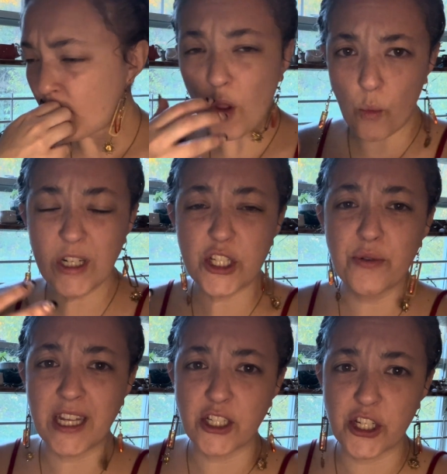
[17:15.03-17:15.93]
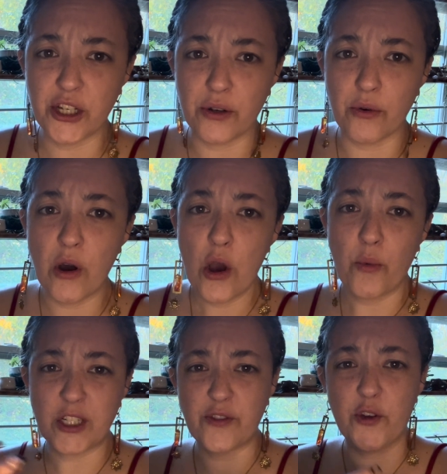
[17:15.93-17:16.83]
Which you can do,
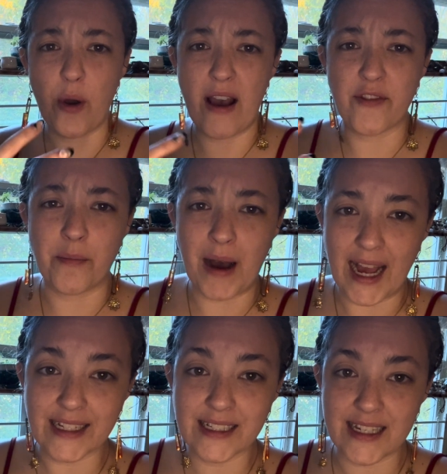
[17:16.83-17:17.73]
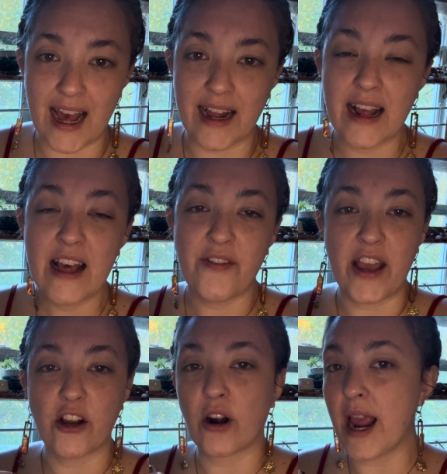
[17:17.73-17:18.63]
which if you have the mindset that
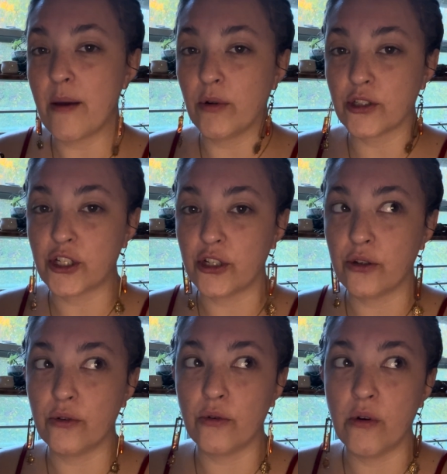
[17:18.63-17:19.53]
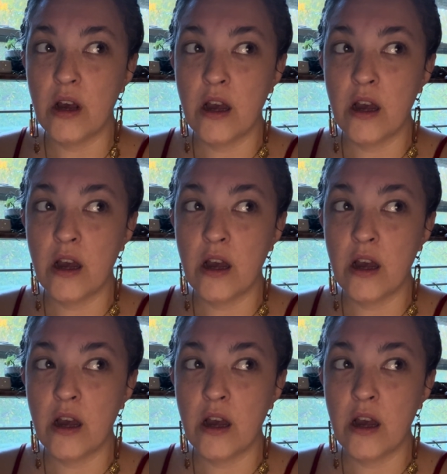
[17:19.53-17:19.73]
you're able to